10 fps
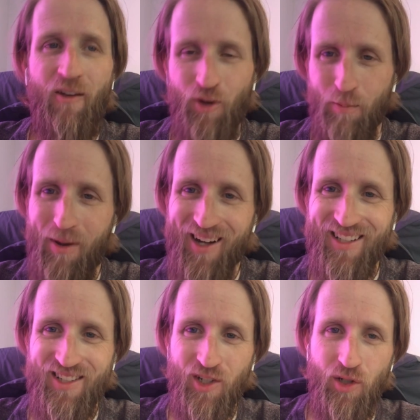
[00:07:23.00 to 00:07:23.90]
If your
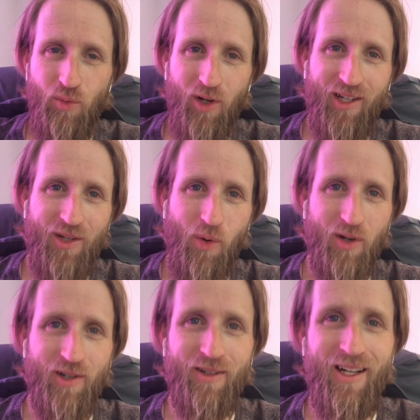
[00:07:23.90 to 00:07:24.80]
body's in good working
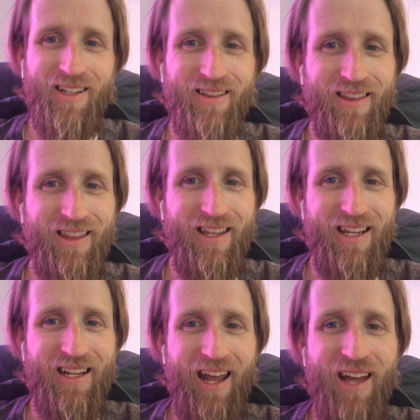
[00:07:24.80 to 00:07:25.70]
order,
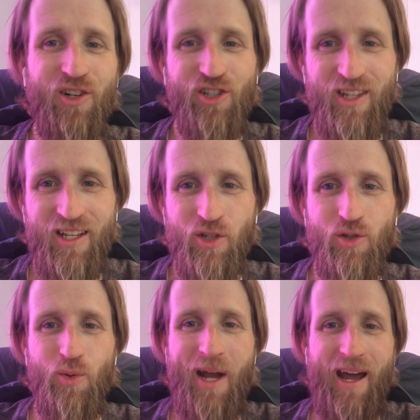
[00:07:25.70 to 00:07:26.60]
the energy that you
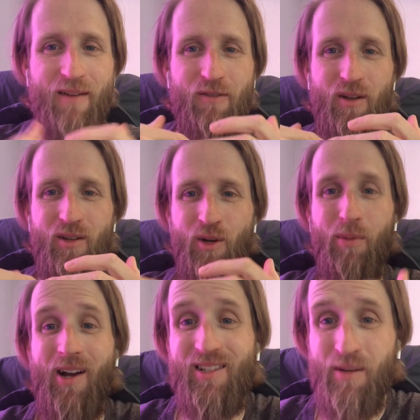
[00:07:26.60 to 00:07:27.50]
do have, your
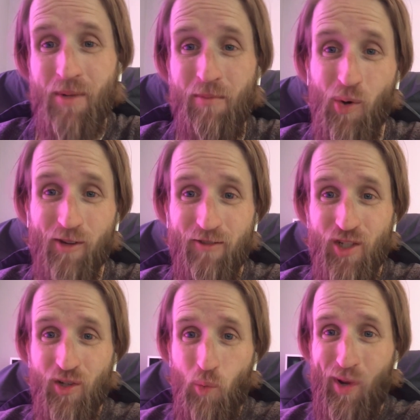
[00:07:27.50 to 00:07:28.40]
body's gonna be more
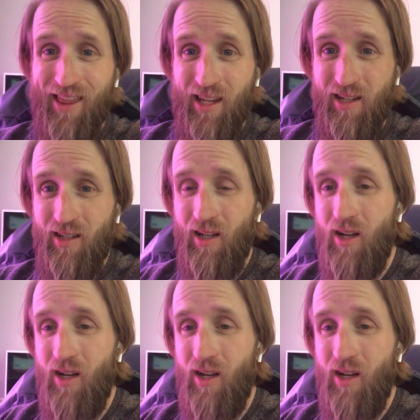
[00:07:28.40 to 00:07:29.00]
efficient with it.